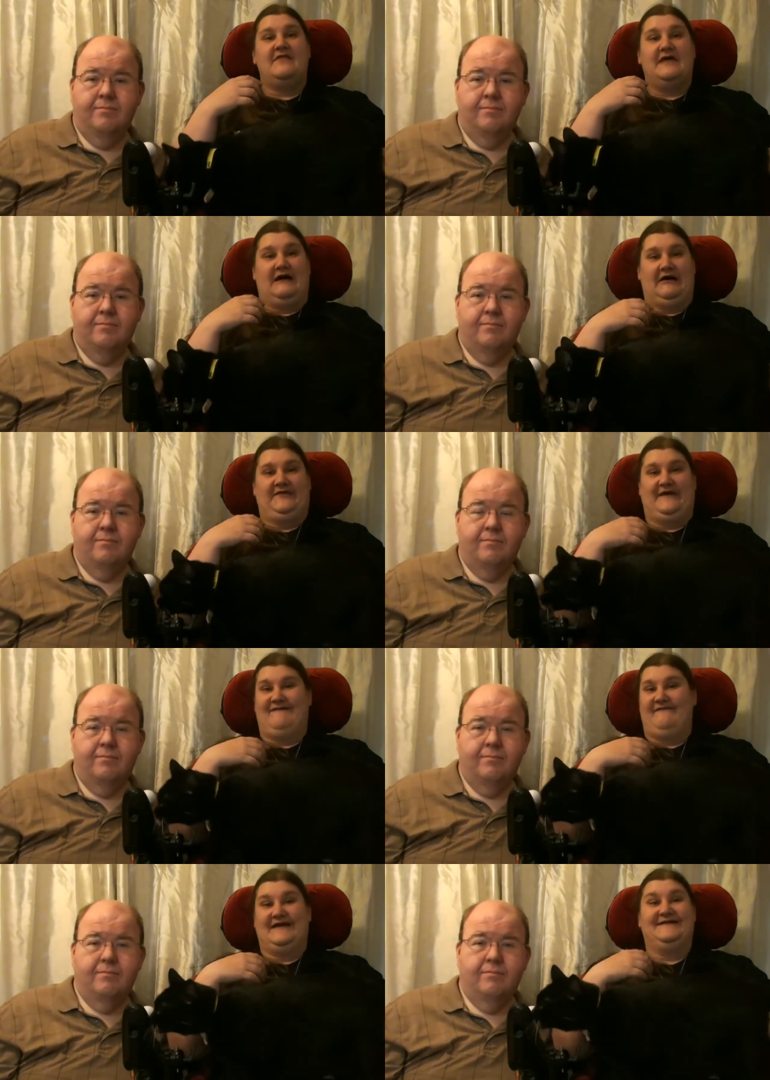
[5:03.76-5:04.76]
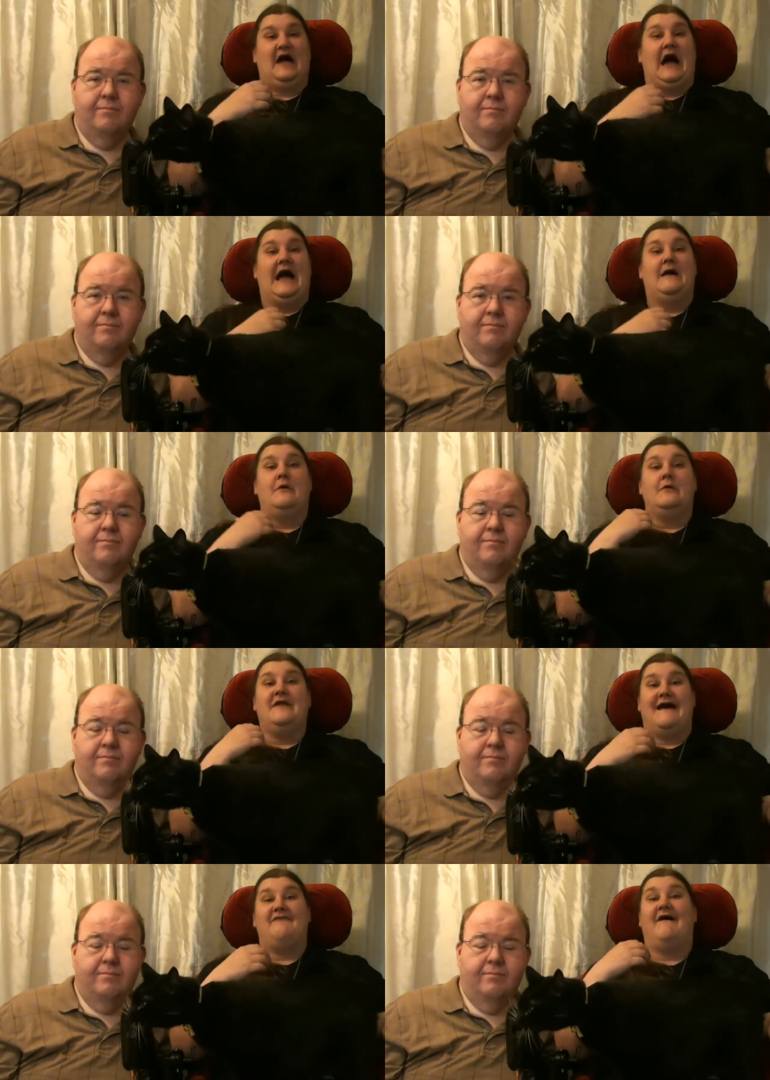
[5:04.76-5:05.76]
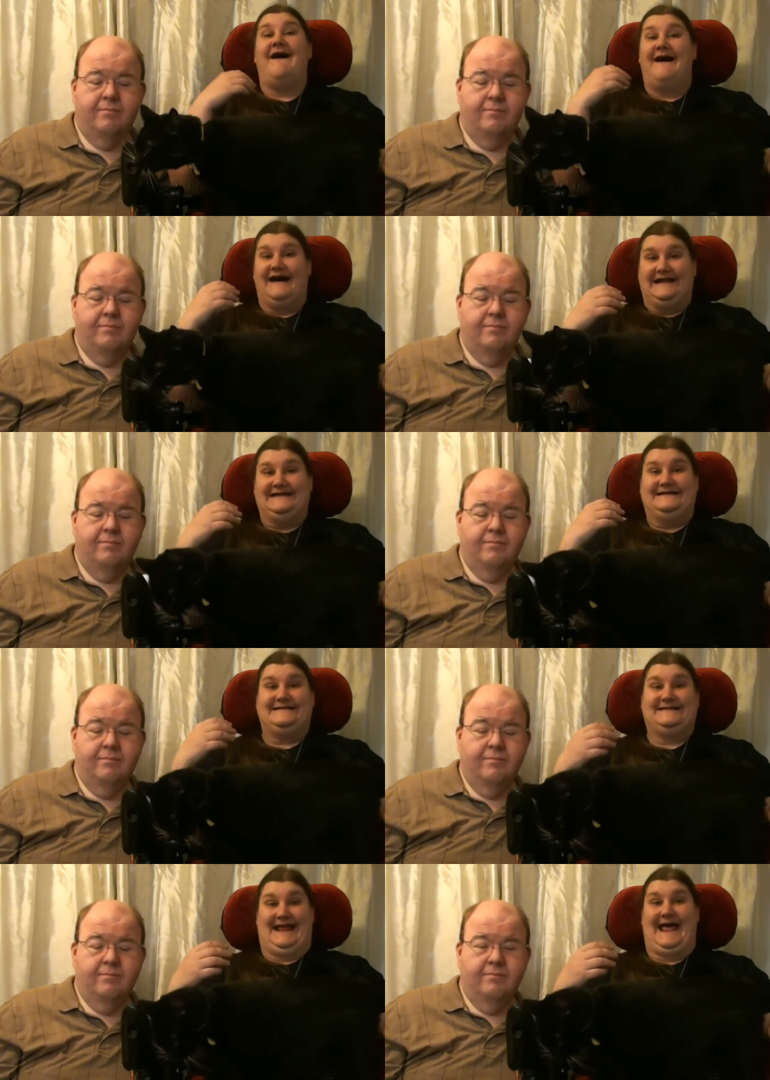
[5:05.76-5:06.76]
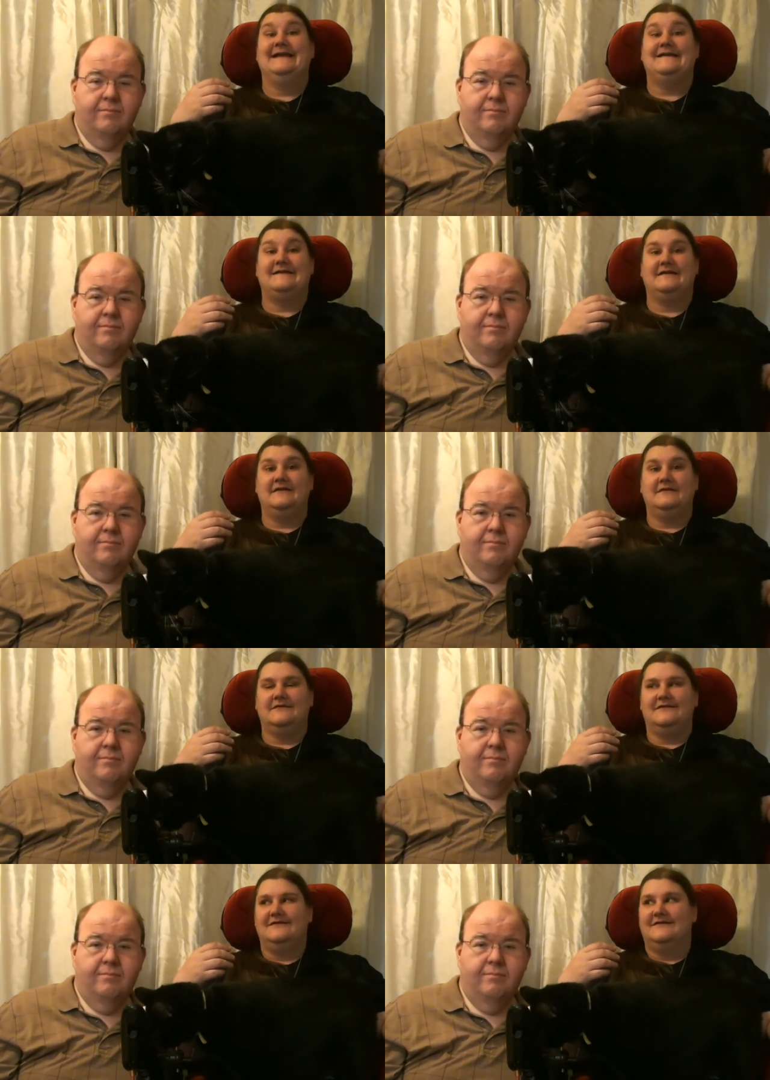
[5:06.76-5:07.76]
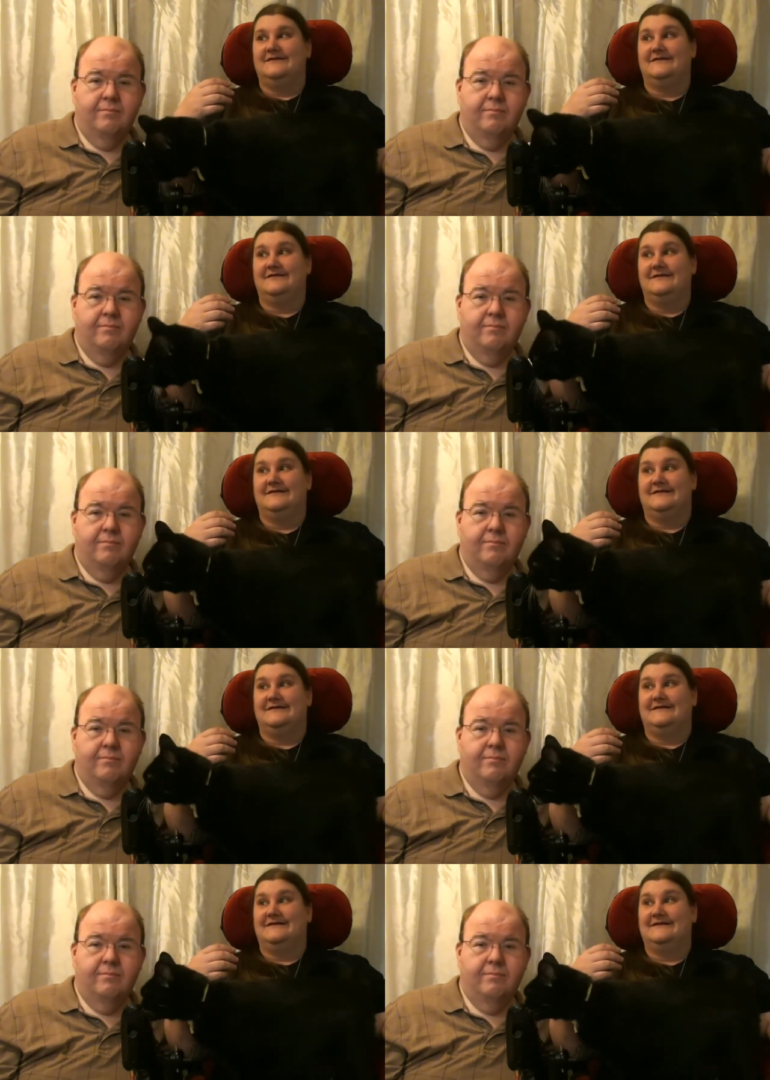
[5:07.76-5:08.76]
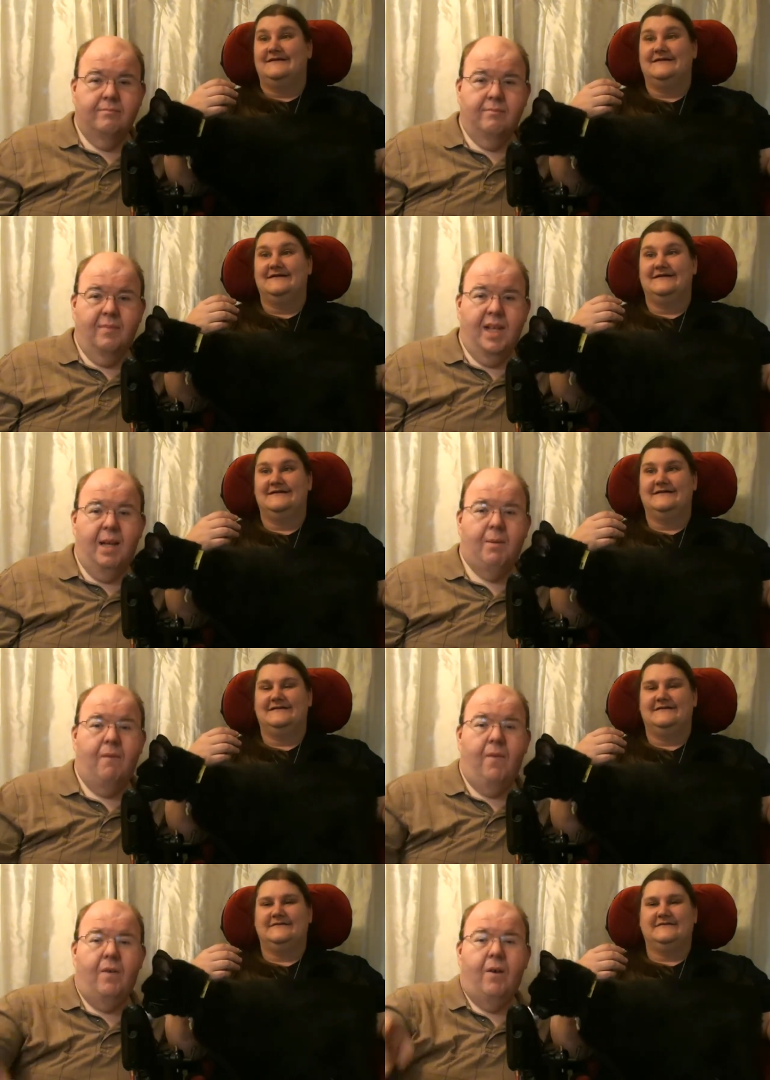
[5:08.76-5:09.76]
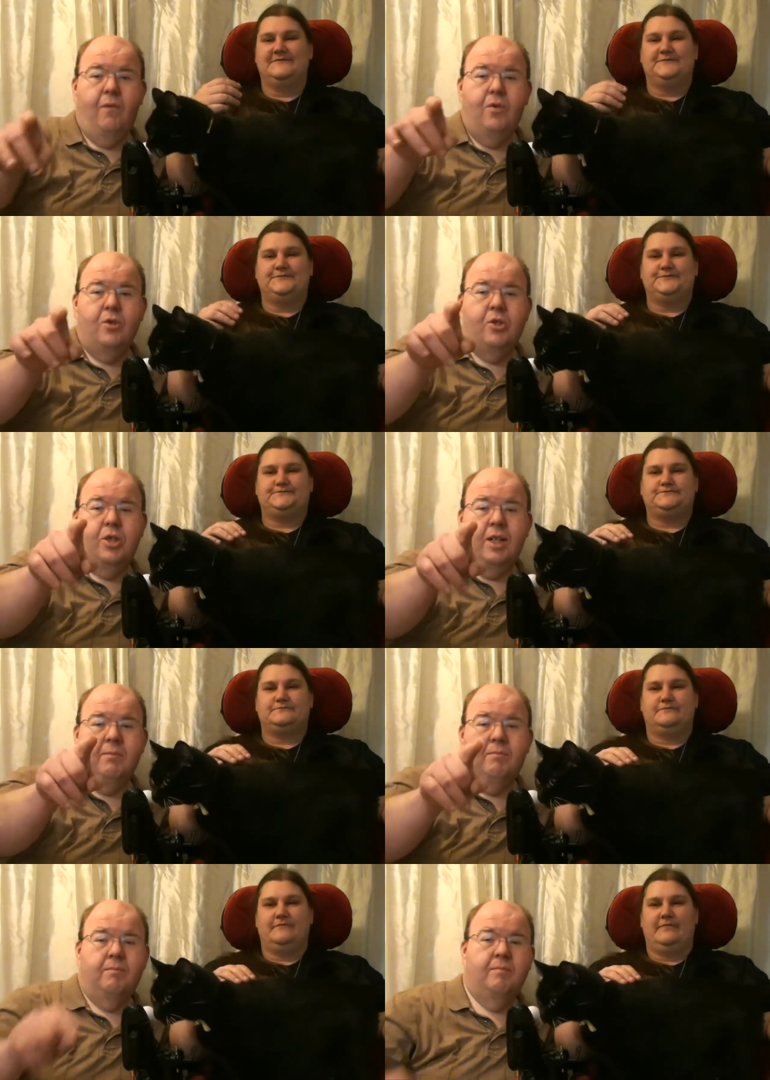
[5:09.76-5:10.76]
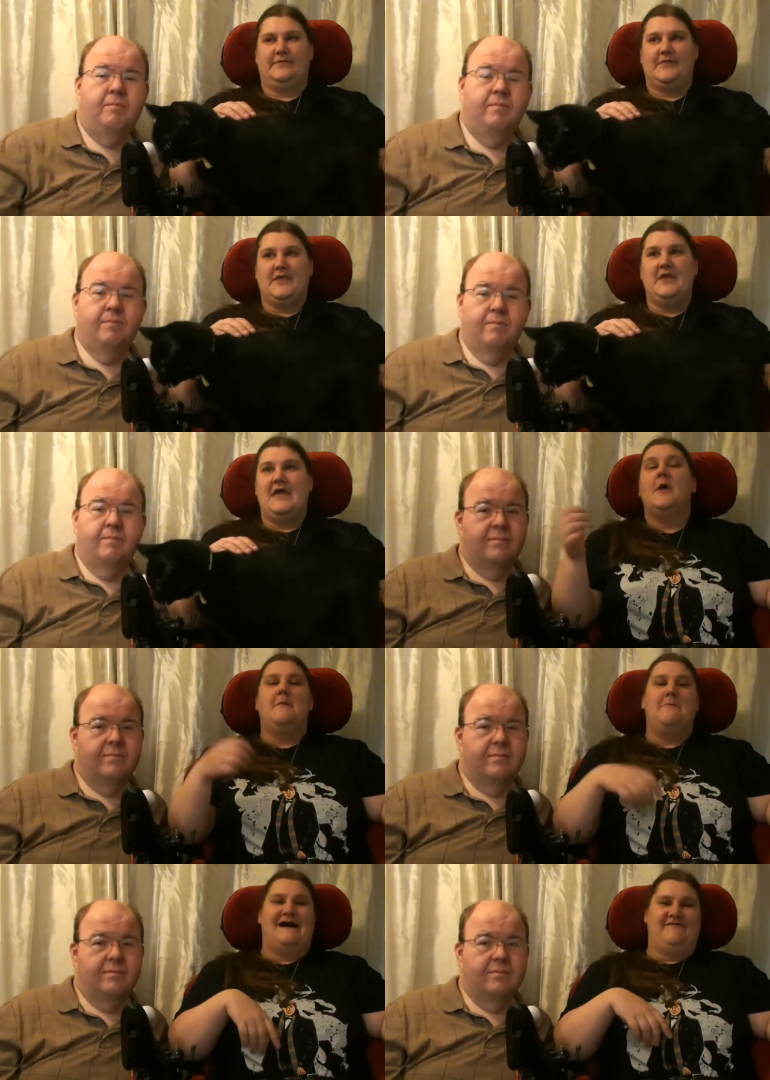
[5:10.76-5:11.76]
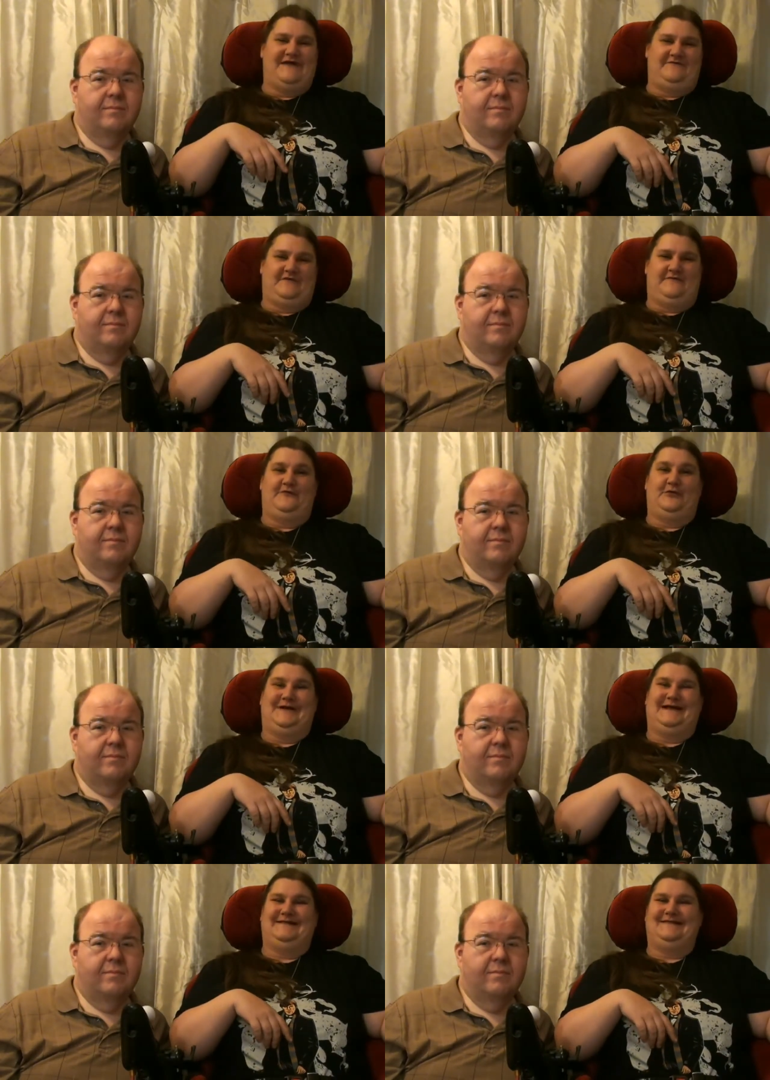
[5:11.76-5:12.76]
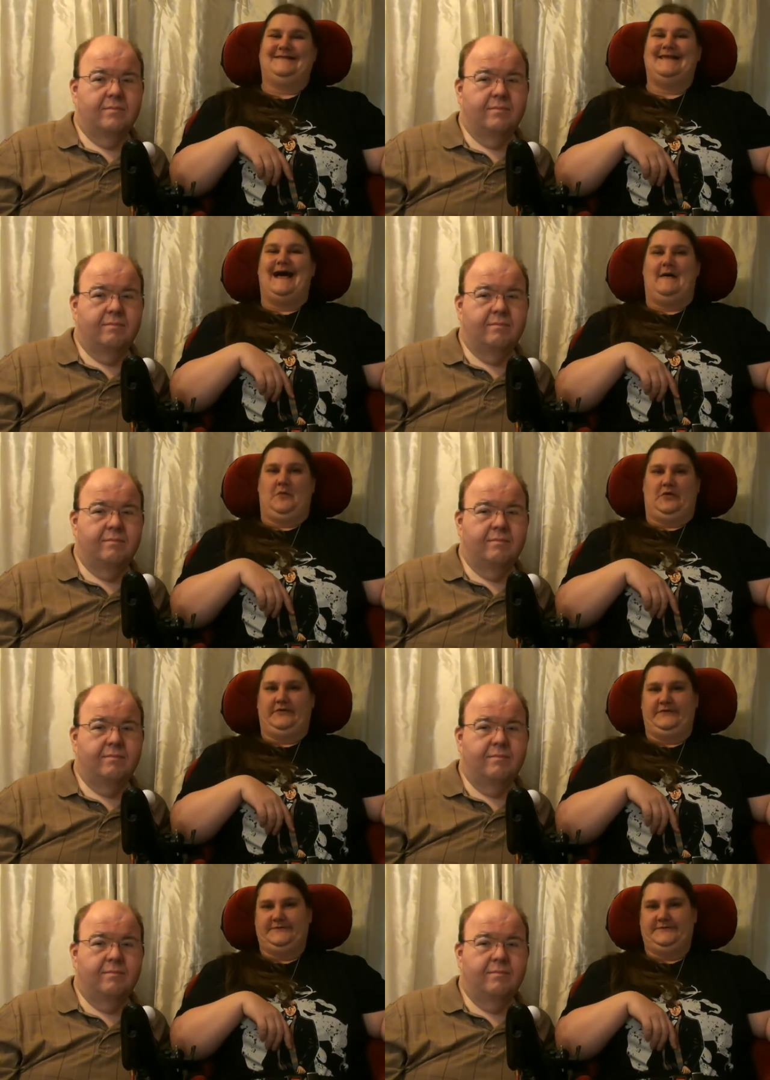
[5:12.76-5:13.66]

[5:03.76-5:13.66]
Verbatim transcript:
Speaker 1: There are certain things I will never understand. And
Speaker 2: my favorite food is chicken.
Speaker 1: My favorite food is salmon.